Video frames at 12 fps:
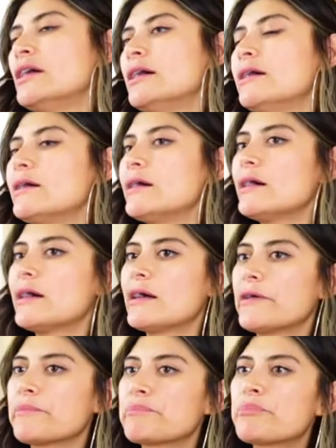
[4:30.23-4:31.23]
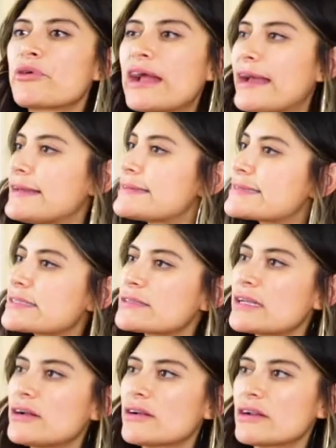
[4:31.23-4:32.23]
okay. um, press
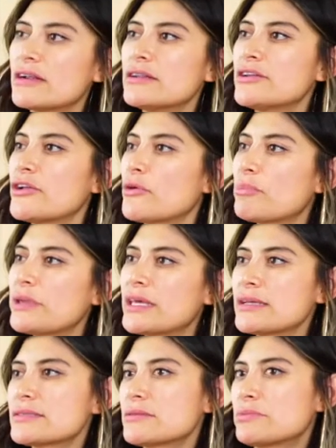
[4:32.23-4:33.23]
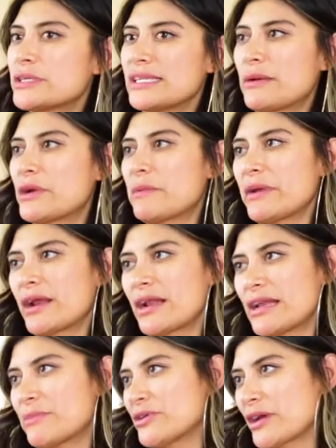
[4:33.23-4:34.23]
or you know because really what am I gonna
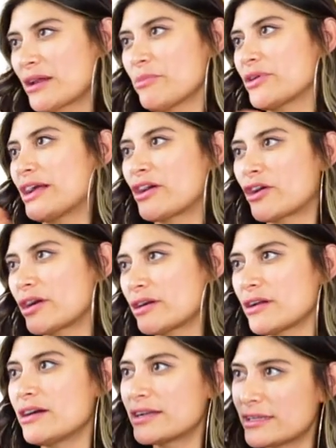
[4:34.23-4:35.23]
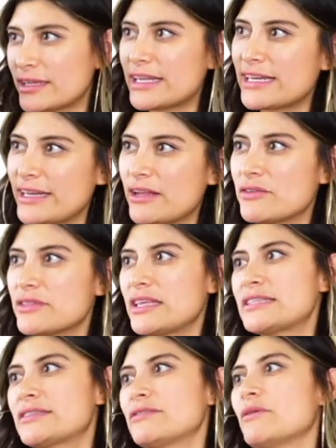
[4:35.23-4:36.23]
I'm not gonna put a hurt on and like nail
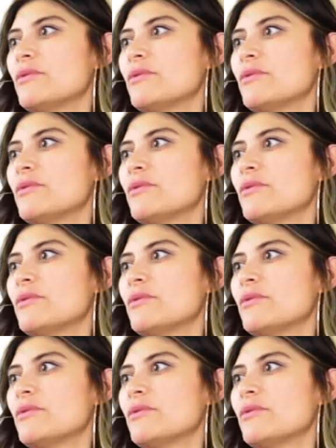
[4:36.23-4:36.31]
things to the